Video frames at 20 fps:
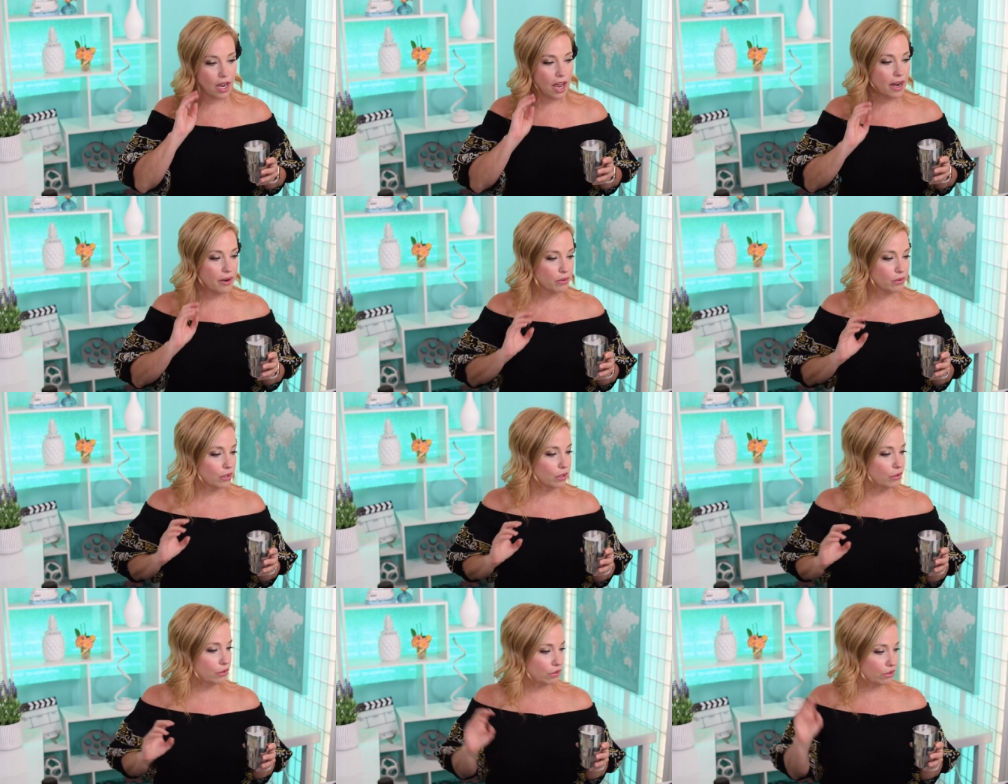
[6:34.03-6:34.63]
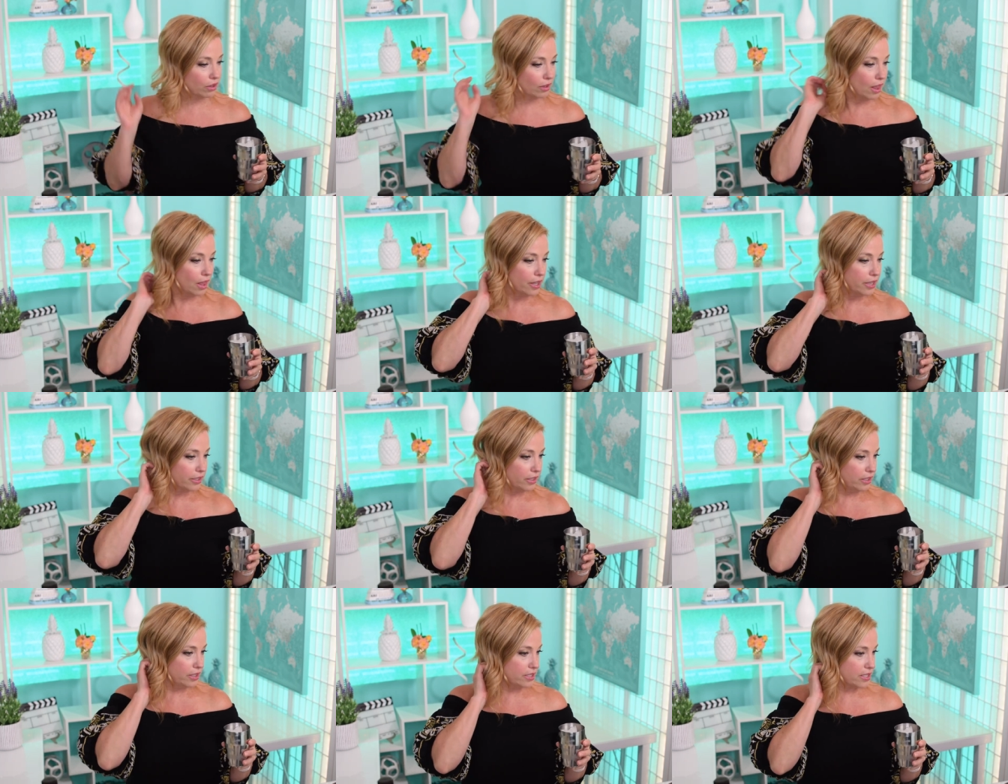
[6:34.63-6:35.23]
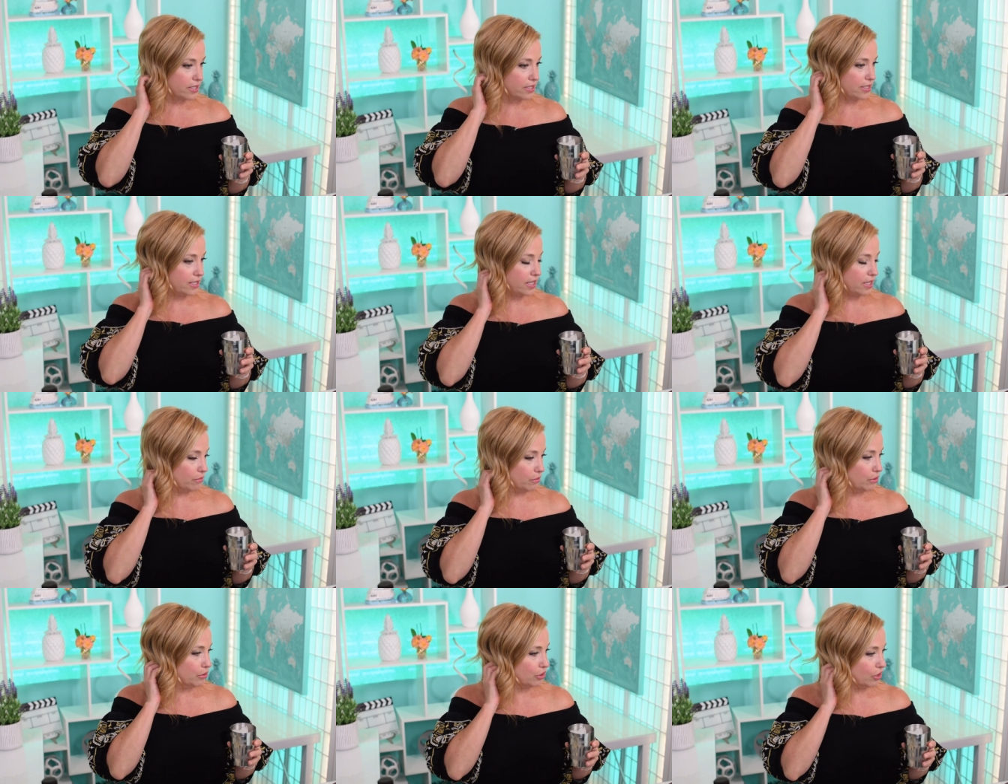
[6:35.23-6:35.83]
Hi Ruth, good to see
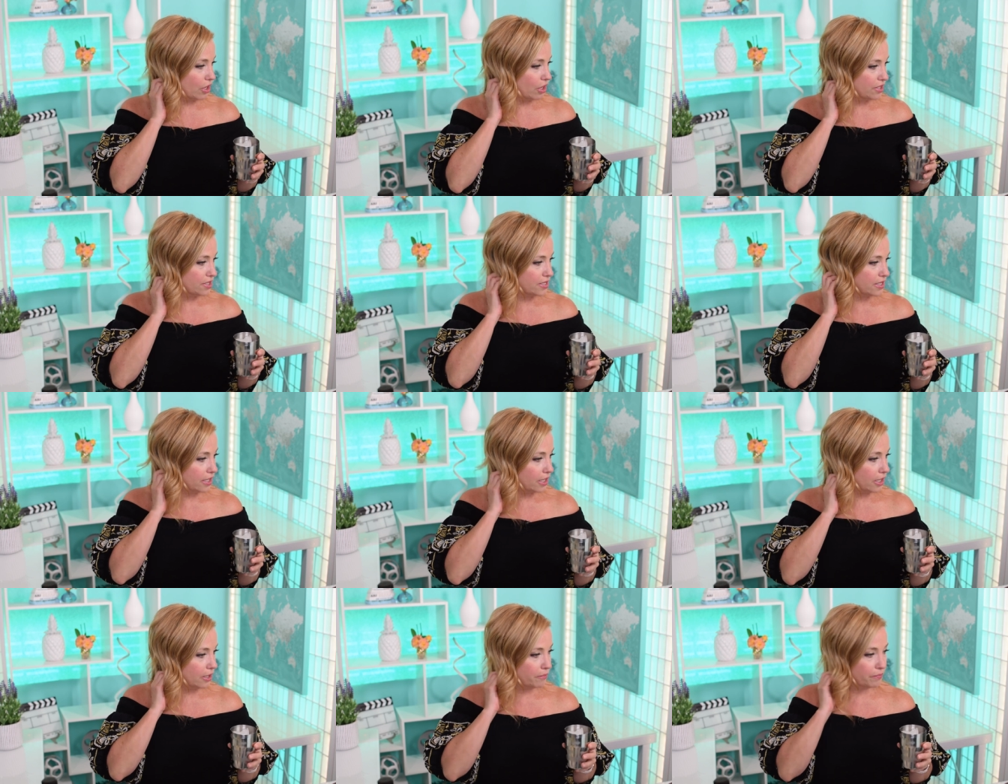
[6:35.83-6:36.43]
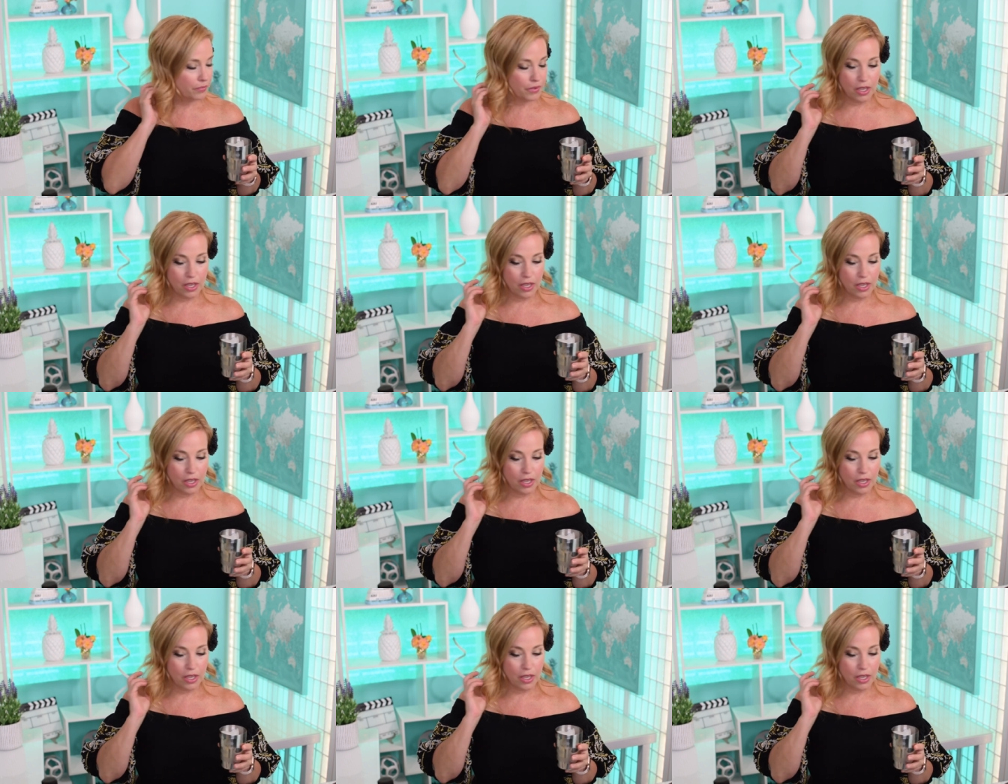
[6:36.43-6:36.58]
you Ruth Garcia.